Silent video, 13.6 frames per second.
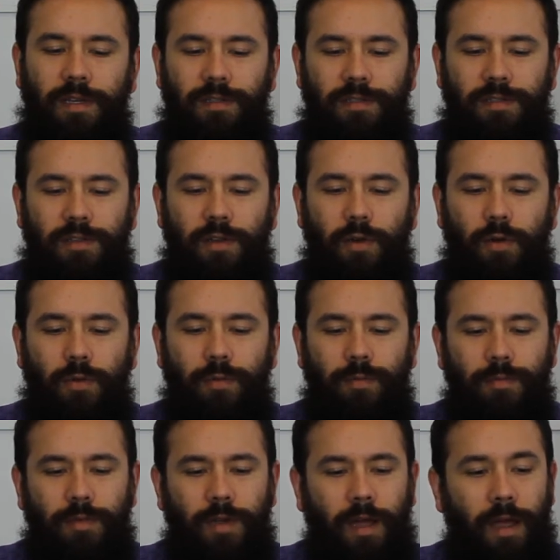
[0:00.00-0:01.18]
So
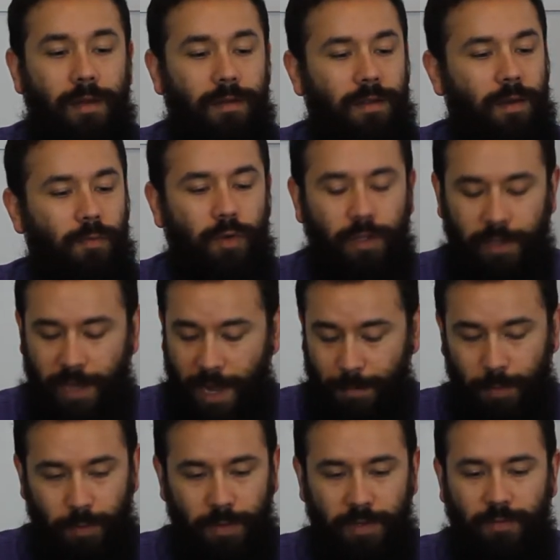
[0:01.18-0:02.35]
I'm really happy
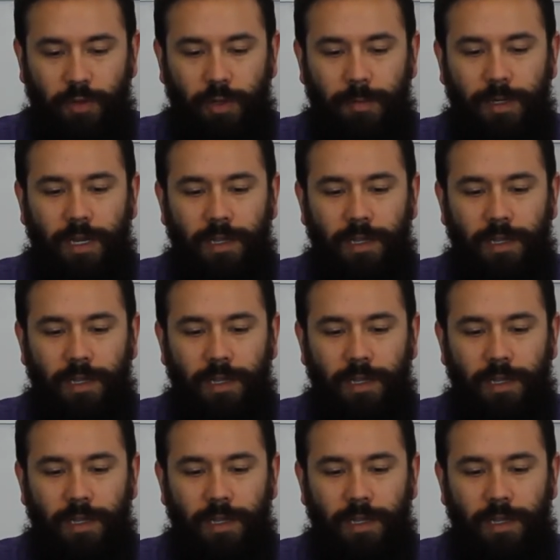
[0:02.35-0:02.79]
with this filament.